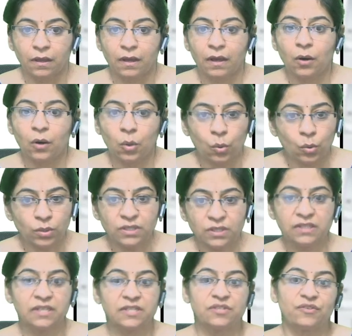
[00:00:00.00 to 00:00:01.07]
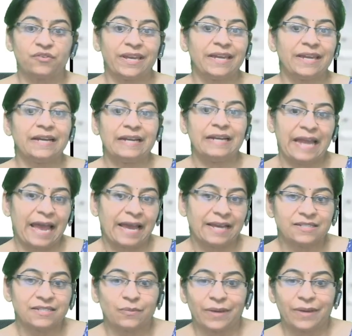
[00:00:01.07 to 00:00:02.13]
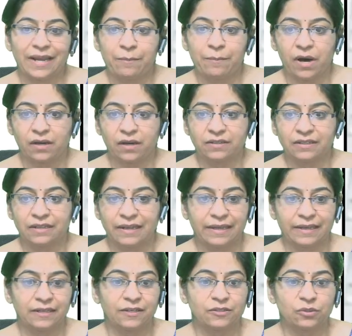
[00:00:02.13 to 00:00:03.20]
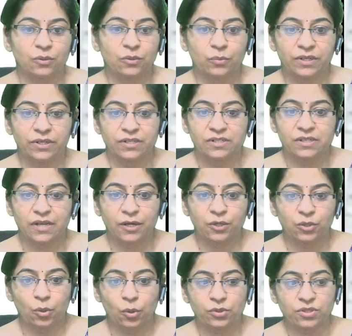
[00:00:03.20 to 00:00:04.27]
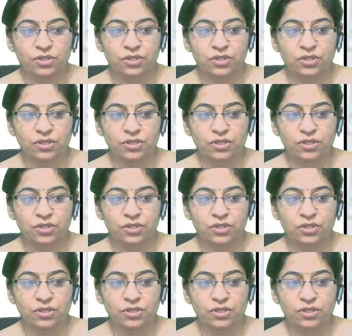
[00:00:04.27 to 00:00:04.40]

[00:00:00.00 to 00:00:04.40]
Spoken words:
Hold the string dash while I mark the line. So the words are taught